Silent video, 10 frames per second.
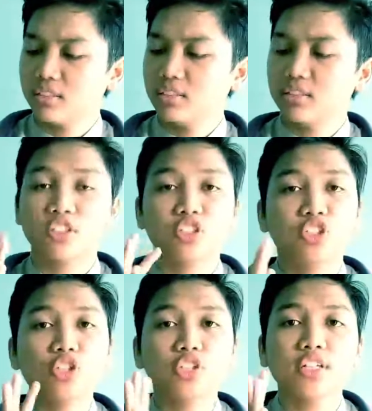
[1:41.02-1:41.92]
Just
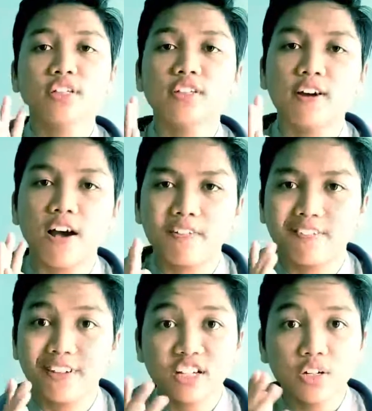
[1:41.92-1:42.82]
using our
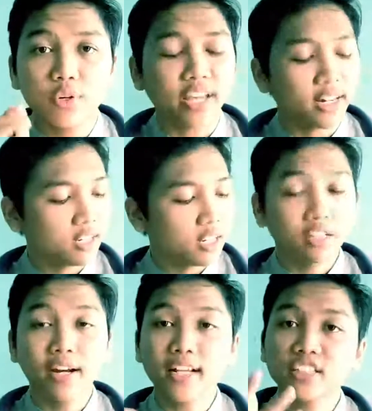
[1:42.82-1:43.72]
finger, we can
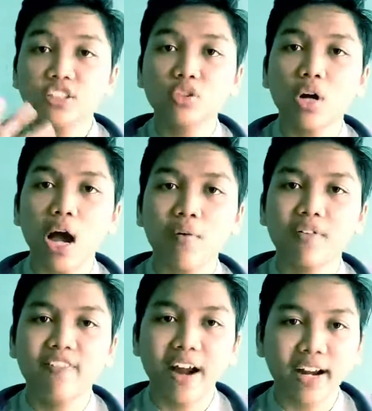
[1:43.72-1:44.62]
connect it to our
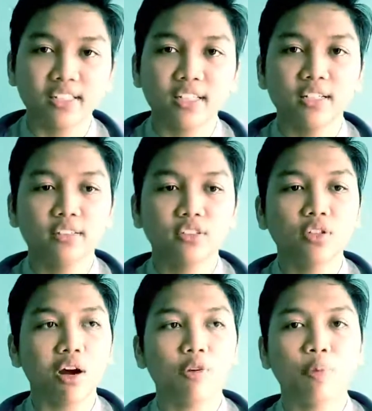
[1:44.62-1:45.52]
friends, to
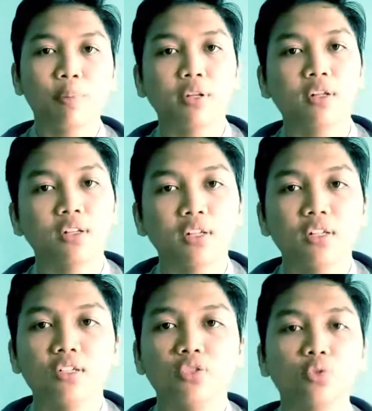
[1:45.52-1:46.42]
our people,
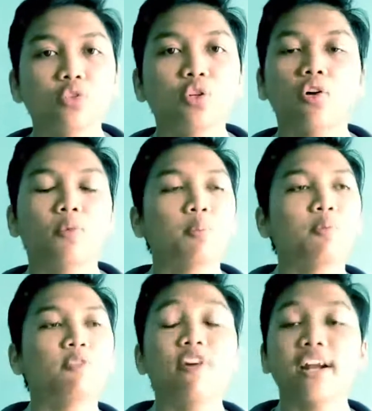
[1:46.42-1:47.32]
to your
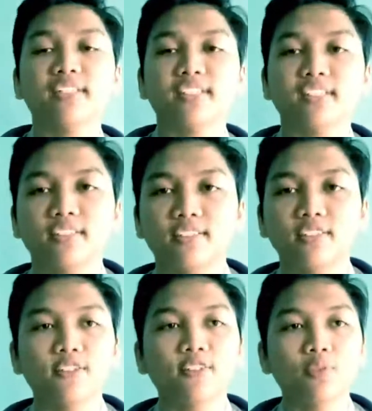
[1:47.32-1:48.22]
friends,
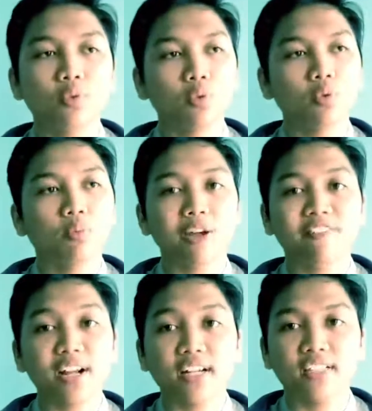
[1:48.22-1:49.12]
to my
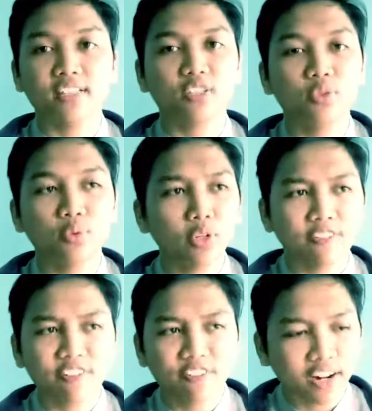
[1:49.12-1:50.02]
friends, to
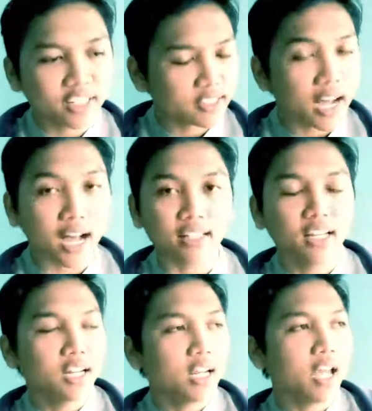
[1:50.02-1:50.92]
whatever friends that.
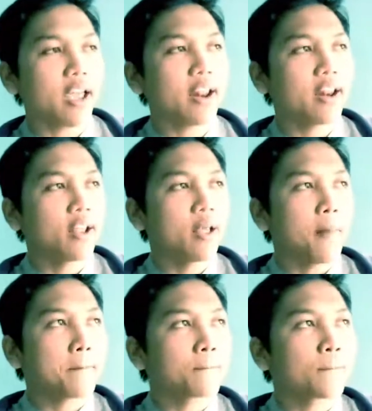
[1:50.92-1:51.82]
And
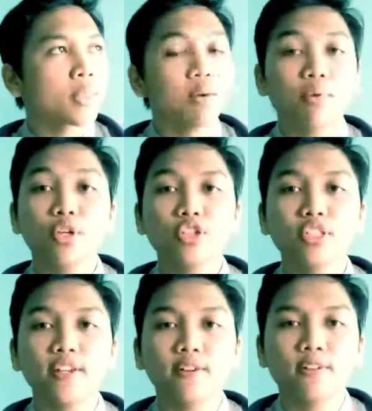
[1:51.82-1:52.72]

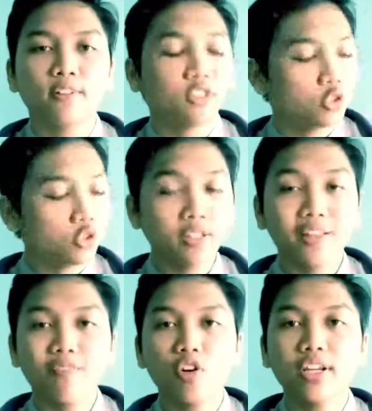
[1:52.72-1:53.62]
using social
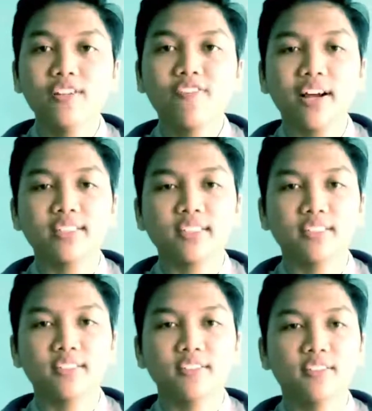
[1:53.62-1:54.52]
networking
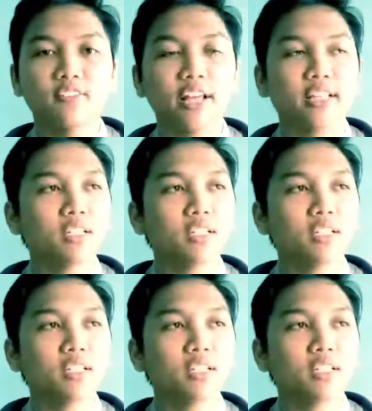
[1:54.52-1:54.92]
devices, it's like